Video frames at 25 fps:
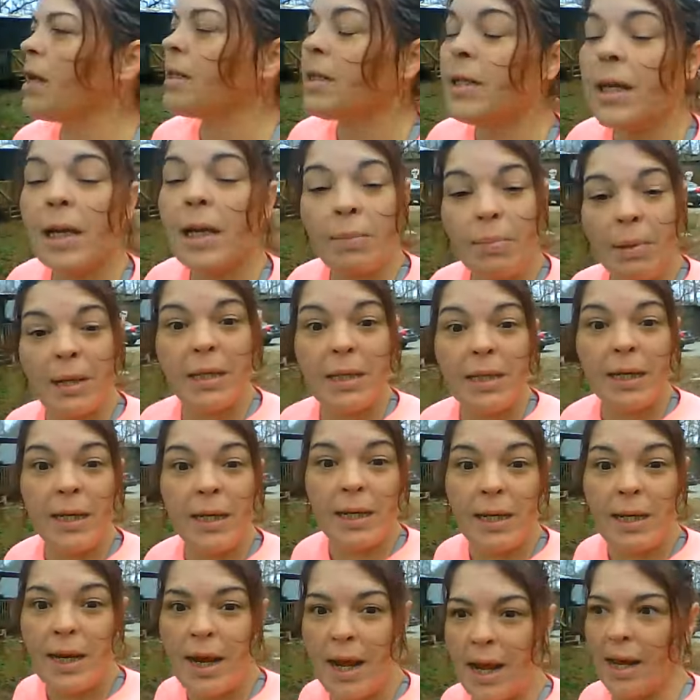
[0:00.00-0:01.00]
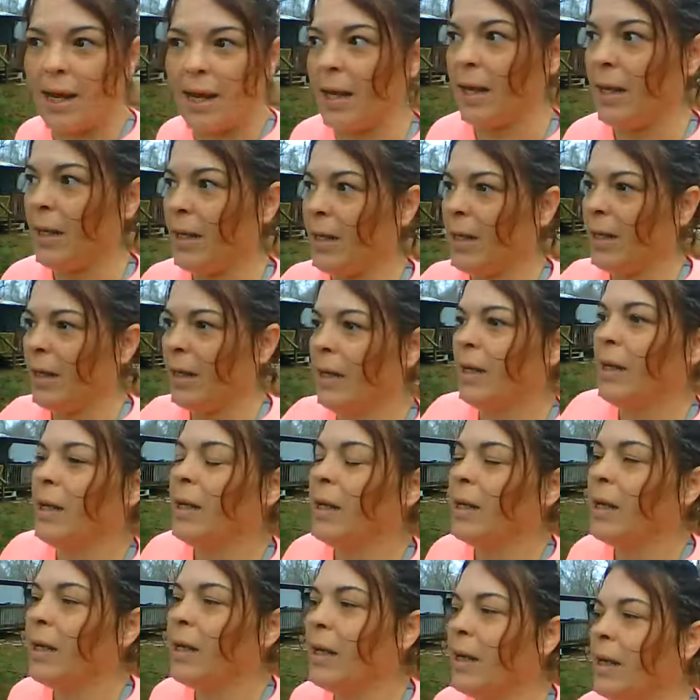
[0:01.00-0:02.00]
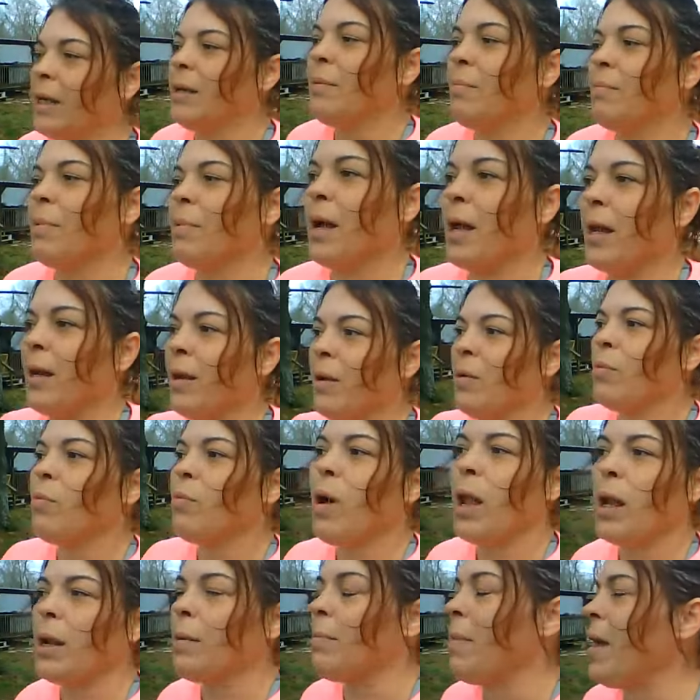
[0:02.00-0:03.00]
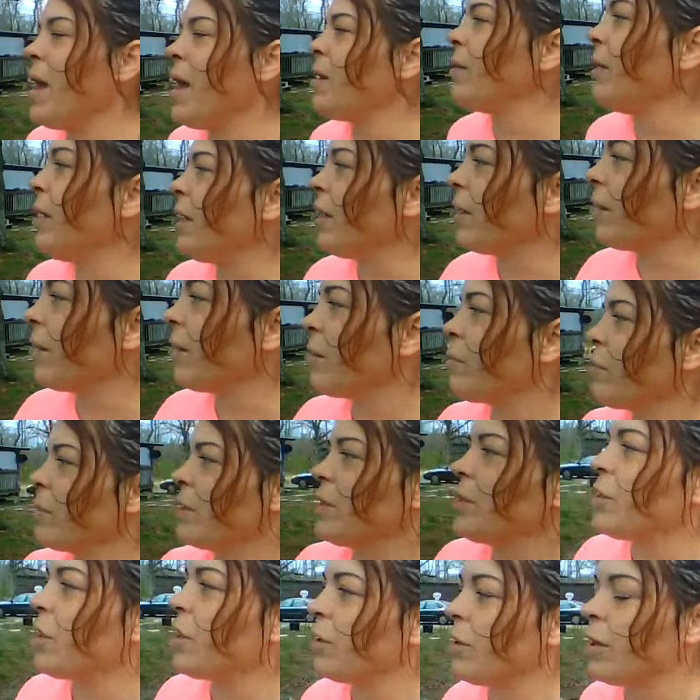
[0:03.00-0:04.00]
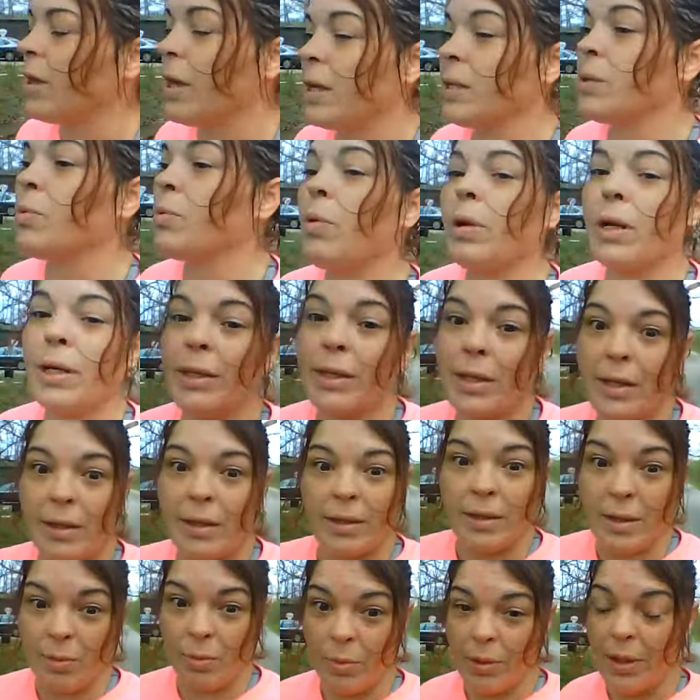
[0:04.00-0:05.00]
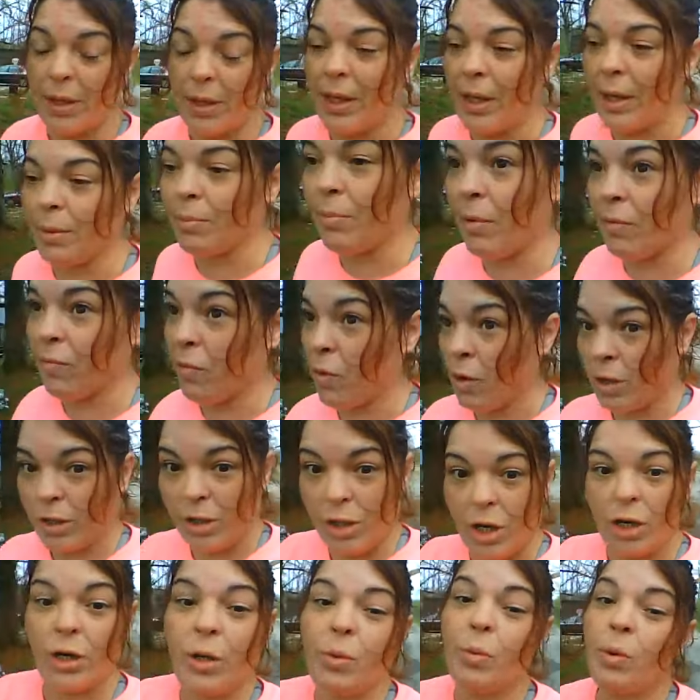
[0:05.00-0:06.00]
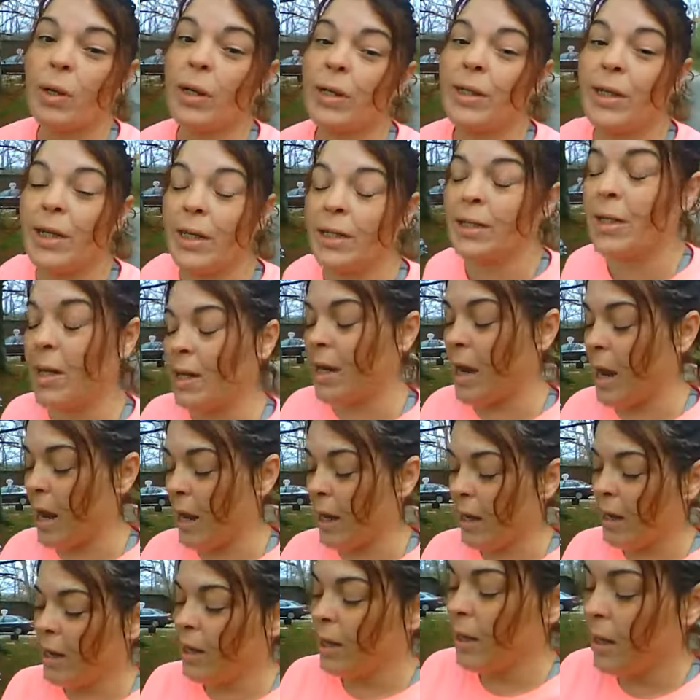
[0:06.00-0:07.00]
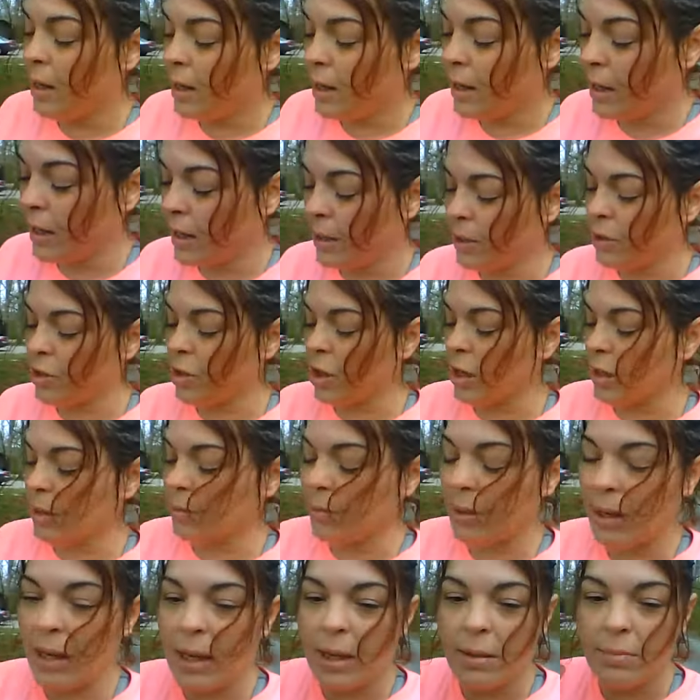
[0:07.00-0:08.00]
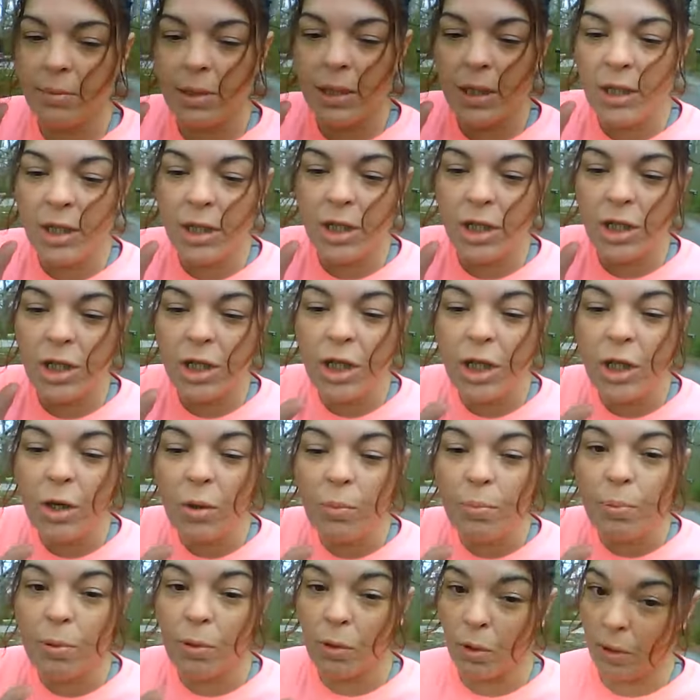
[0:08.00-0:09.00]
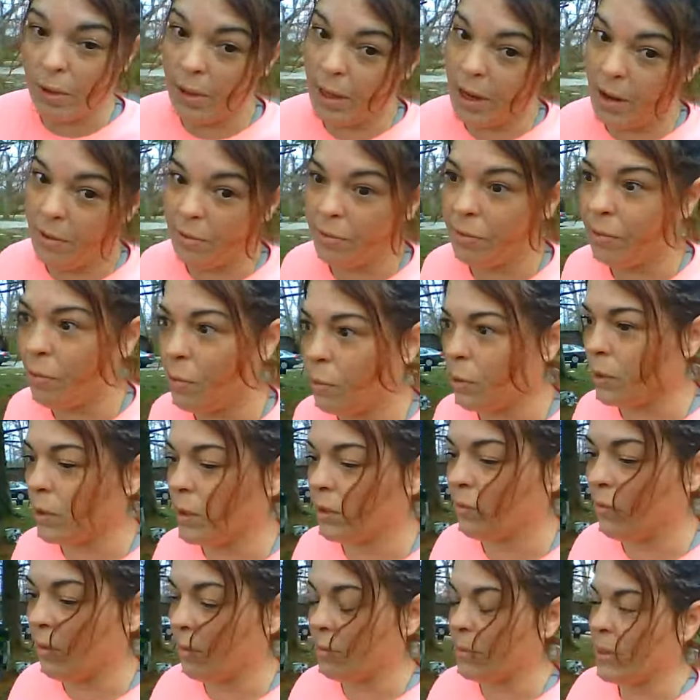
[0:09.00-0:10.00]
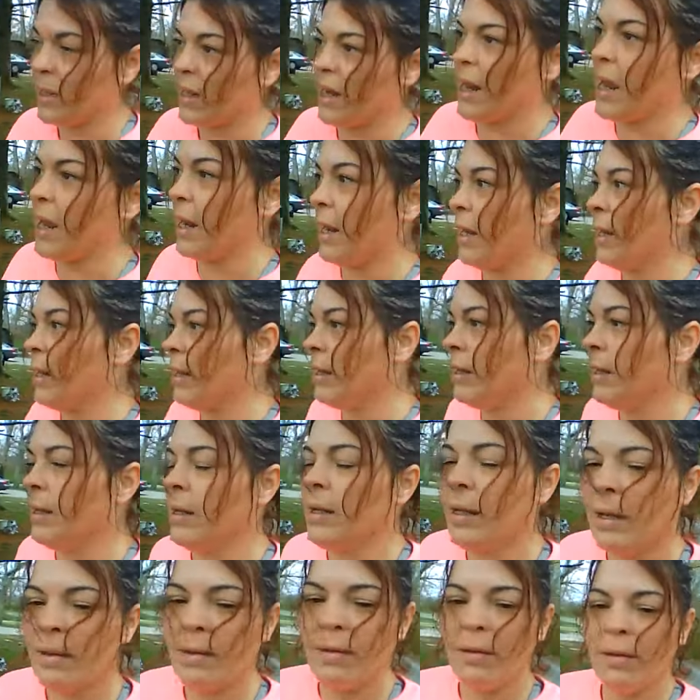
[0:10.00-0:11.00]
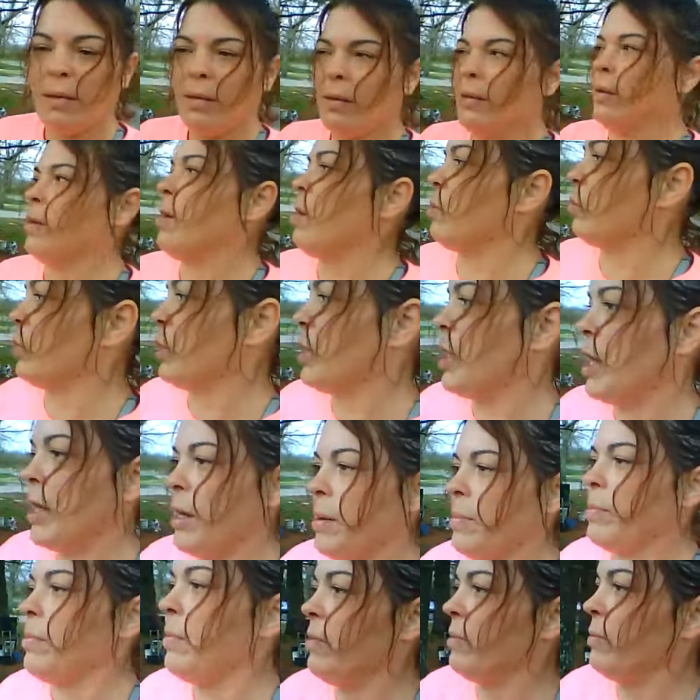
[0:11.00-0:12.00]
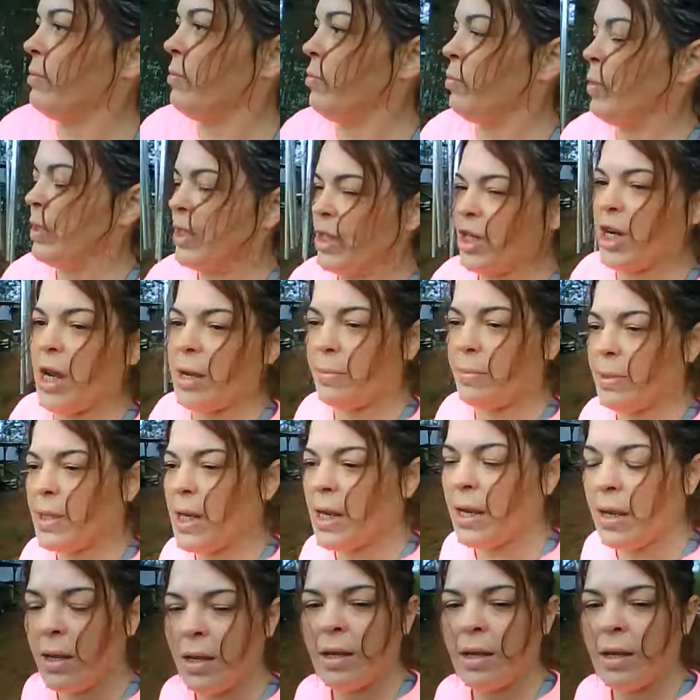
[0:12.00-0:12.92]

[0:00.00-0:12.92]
I stayed busy today. But while I'm out here, I'm going to show you guys what I did this weekend before I show you what I did today. And trust me, I'm still pulling out thorns from today. Oh, shut up. Wind chimes.